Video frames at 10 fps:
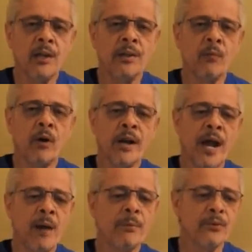then what
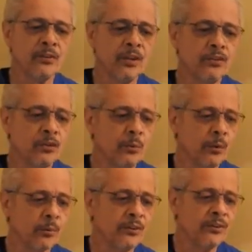happens is you
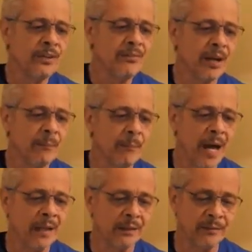will receive a
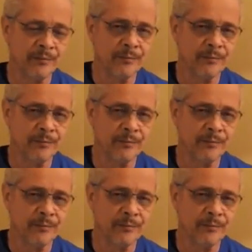ballot.